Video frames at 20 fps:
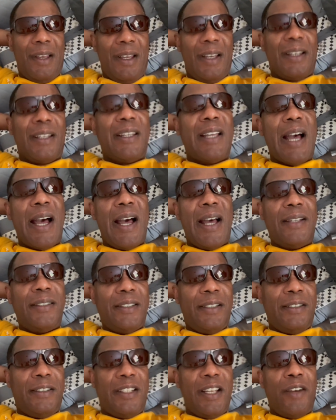God and
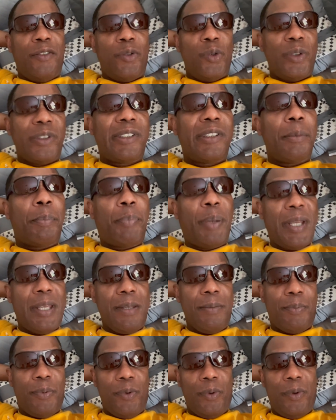the devil is the
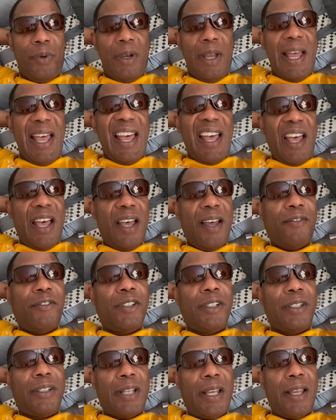people.
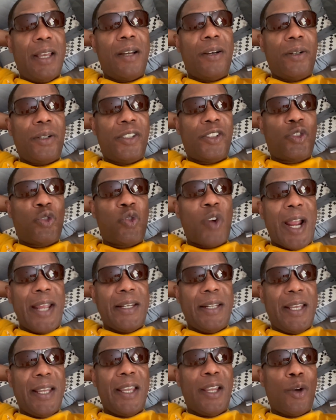Heaven and hell is
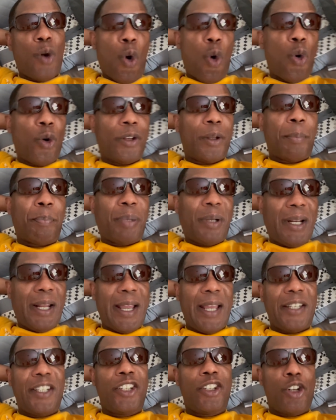right here on the
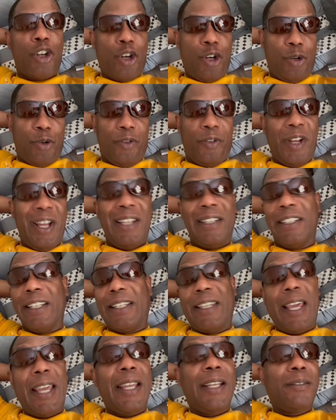planet Earth. The
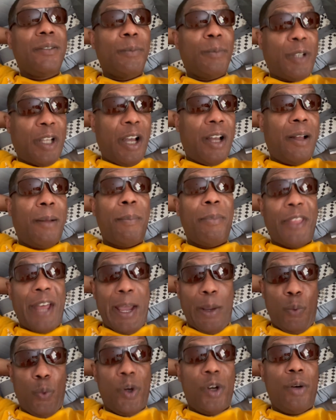kingdom come, thy
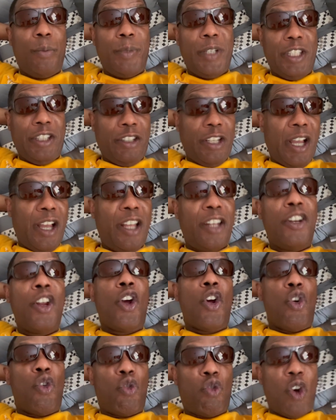will be done
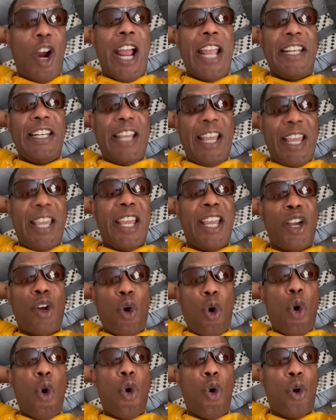right here
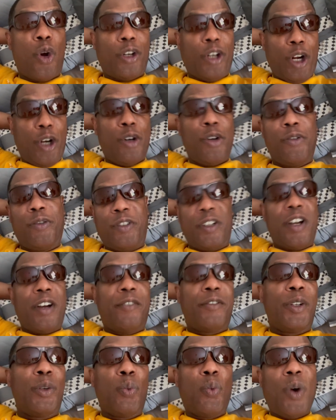on Earth,
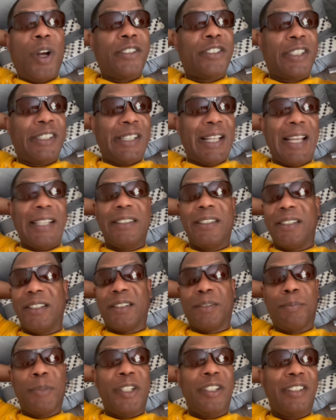covering
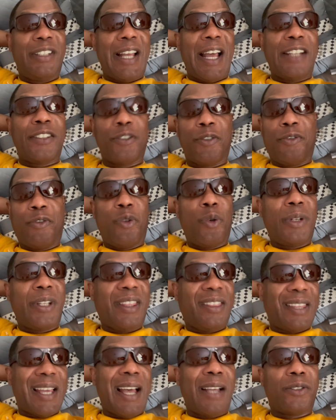
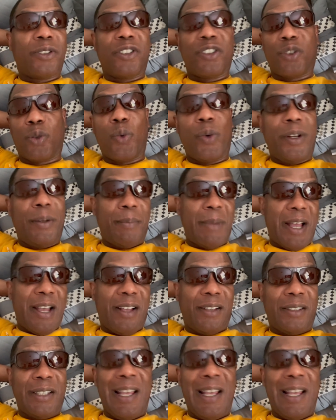196,940,000 square miles.